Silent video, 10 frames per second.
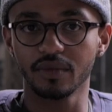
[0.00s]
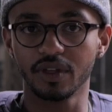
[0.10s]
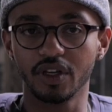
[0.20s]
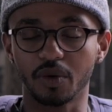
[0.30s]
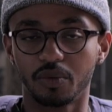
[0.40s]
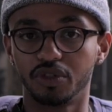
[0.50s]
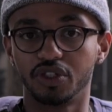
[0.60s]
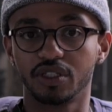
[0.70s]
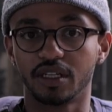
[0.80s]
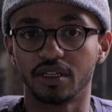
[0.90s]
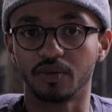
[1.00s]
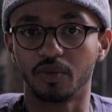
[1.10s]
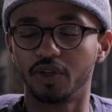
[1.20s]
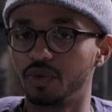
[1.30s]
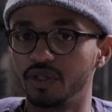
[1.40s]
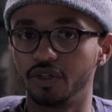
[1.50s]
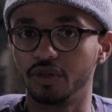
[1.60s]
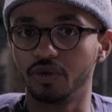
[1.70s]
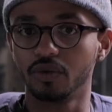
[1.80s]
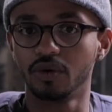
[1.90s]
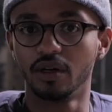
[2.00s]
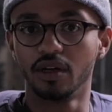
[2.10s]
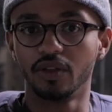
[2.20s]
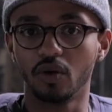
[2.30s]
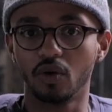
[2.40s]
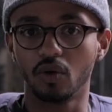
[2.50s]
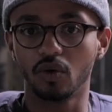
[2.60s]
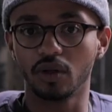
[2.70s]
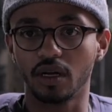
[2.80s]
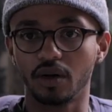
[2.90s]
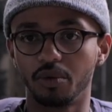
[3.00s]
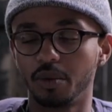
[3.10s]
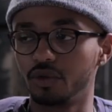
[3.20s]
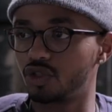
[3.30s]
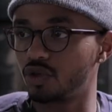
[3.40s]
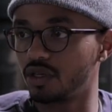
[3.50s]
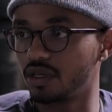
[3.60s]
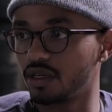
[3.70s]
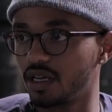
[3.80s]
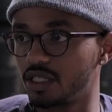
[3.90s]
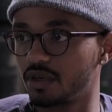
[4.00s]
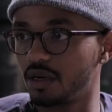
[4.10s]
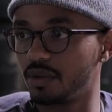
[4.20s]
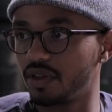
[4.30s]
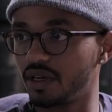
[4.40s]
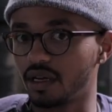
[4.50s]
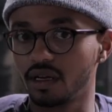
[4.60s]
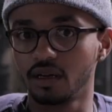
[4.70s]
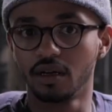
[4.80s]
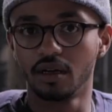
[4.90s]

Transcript: you know, we're just like, what do we do? The whole remote shooting has become a thing.